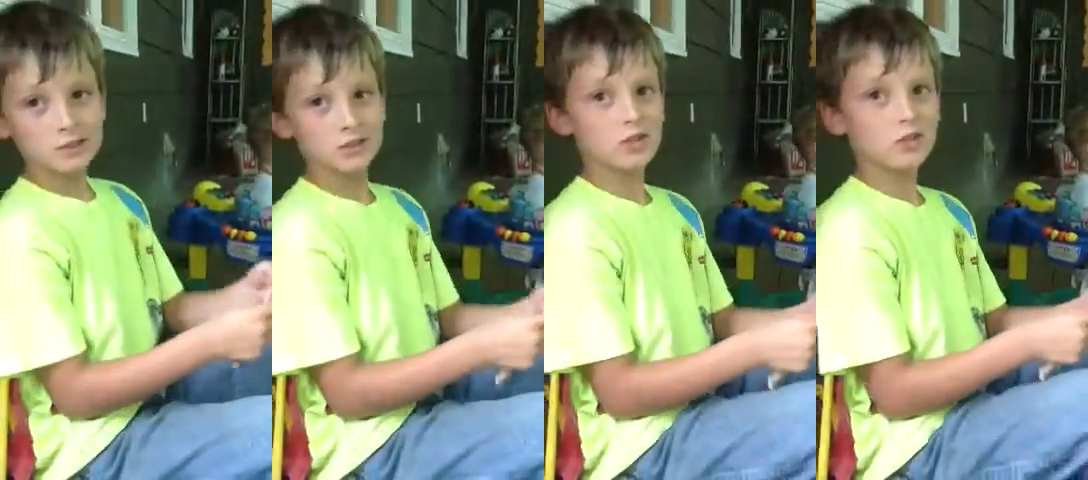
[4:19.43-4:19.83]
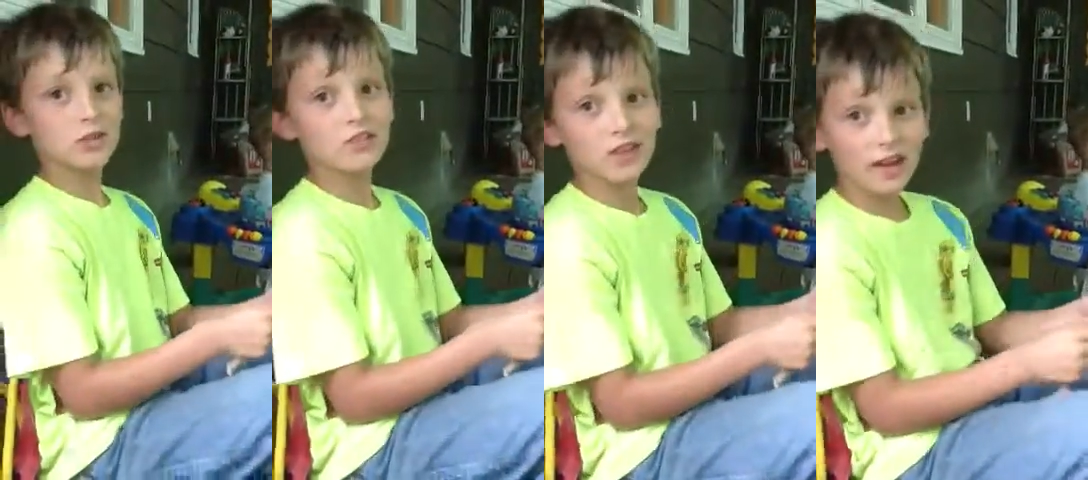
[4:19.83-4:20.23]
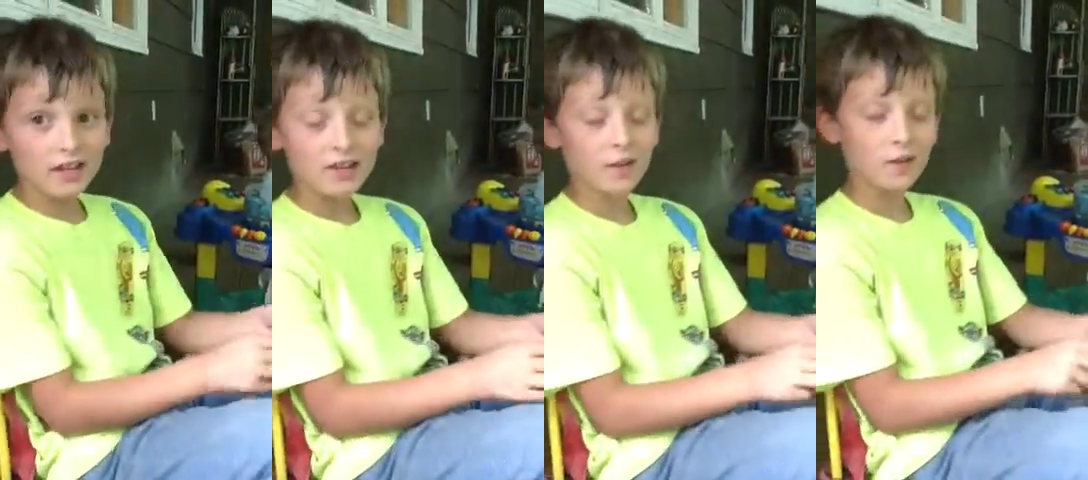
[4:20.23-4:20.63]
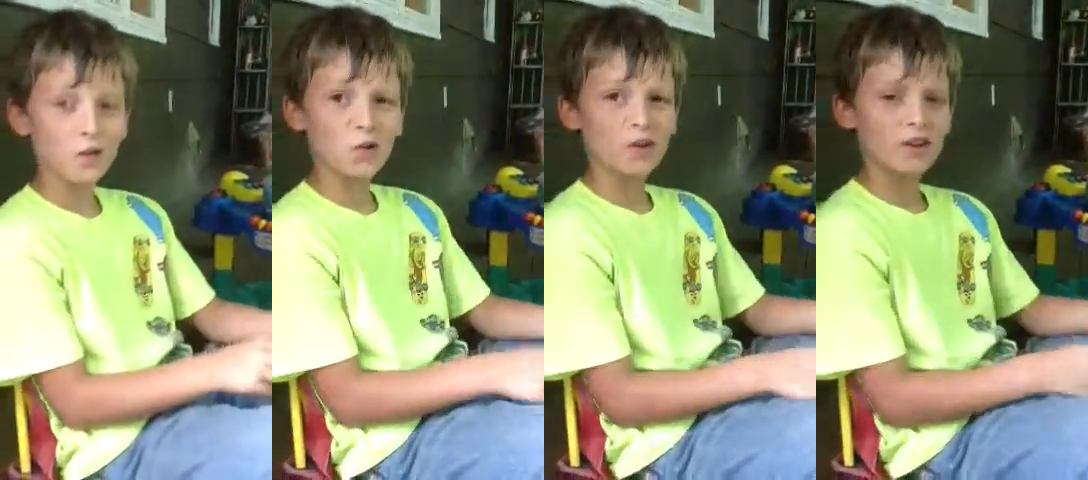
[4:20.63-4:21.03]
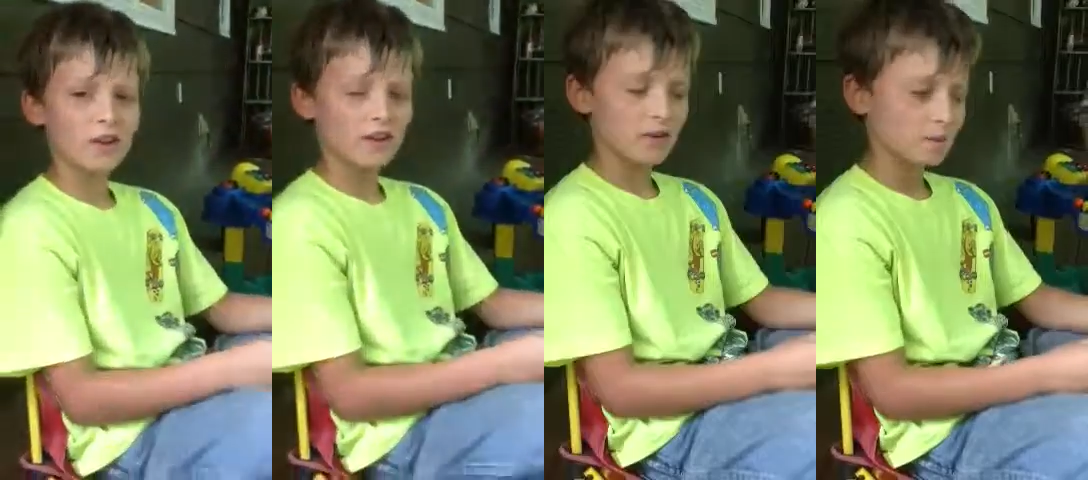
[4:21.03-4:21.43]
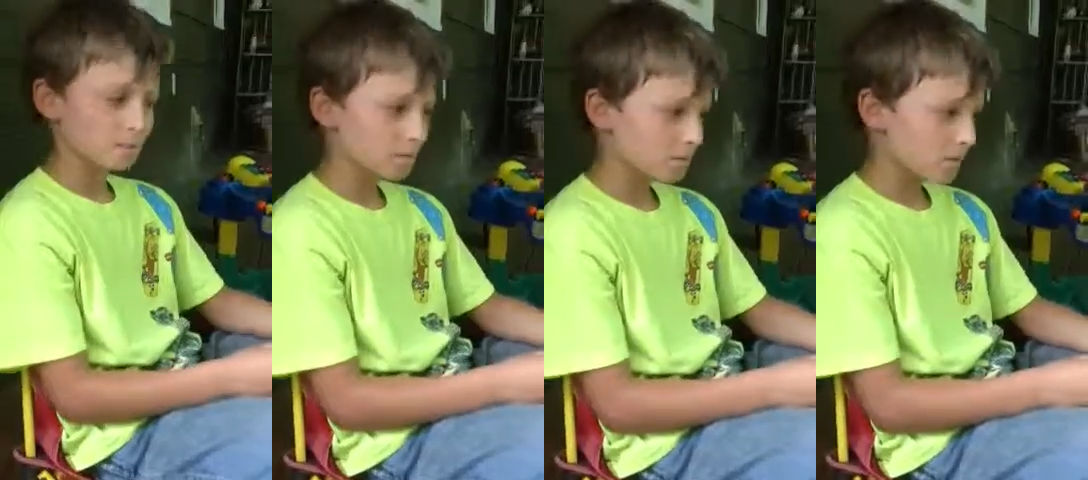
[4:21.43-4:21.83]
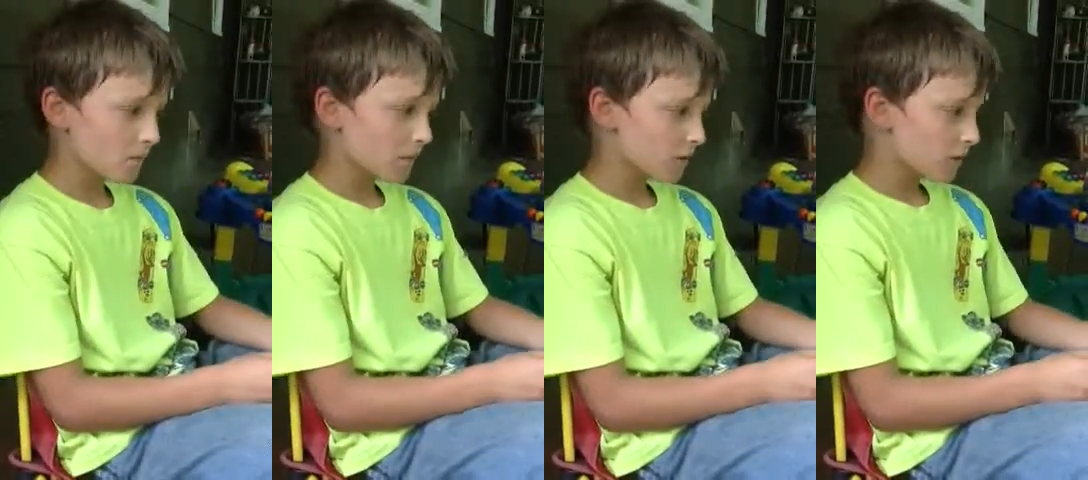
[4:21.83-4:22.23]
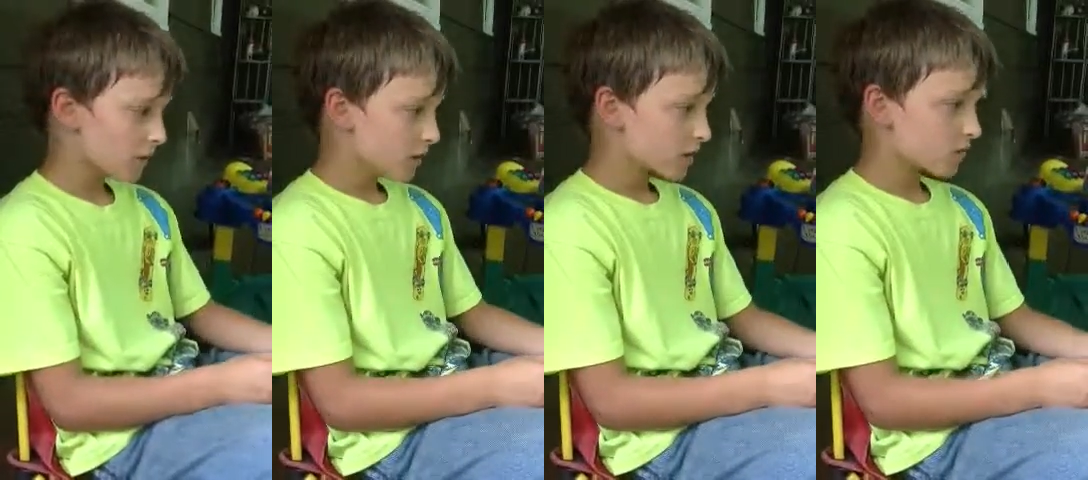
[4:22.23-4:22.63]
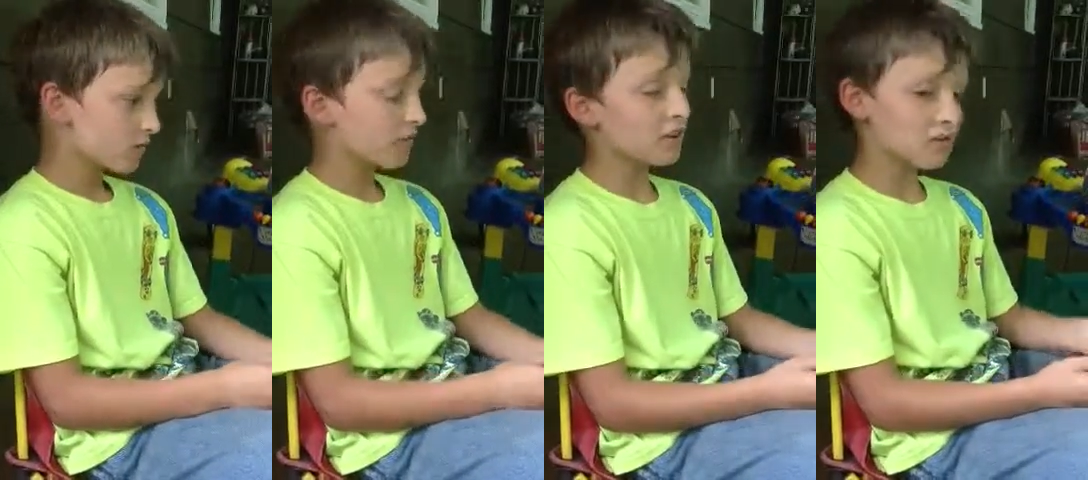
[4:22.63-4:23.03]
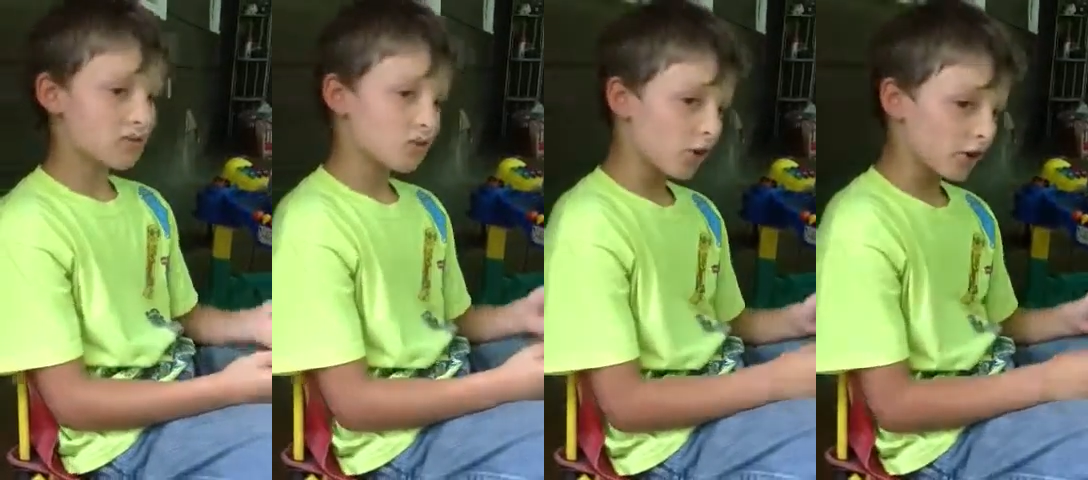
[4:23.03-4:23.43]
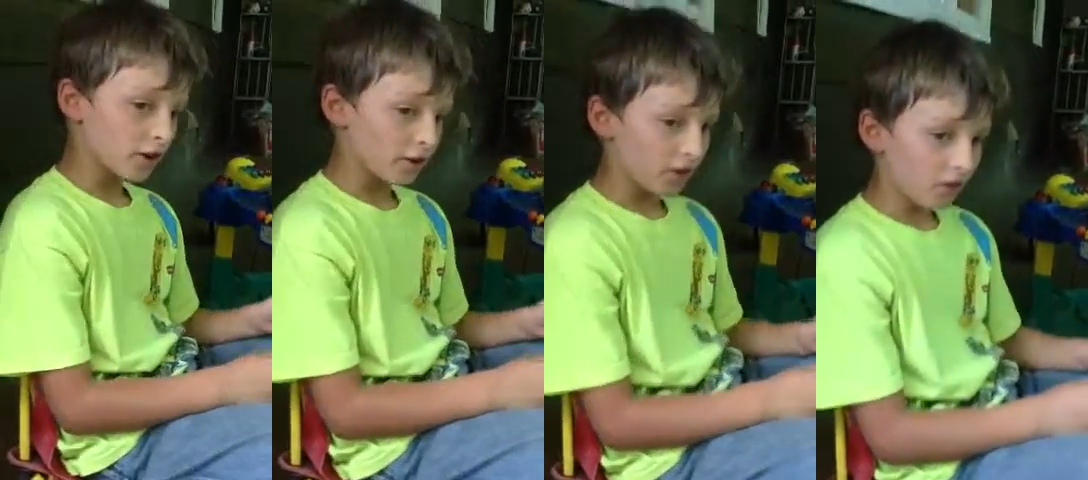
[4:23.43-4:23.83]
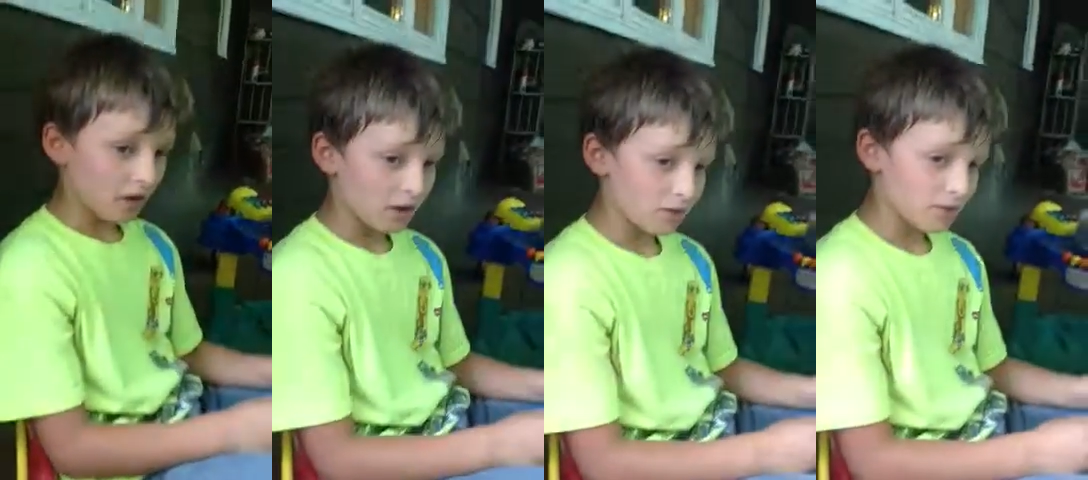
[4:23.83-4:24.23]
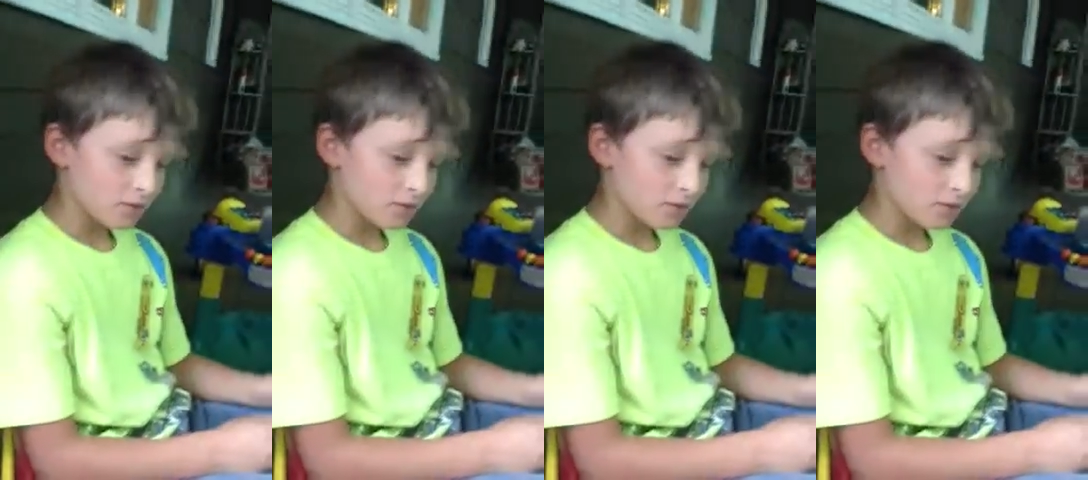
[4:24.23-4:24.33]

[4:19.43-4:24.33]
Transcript: just the things I kill, and it's a fun start in your life.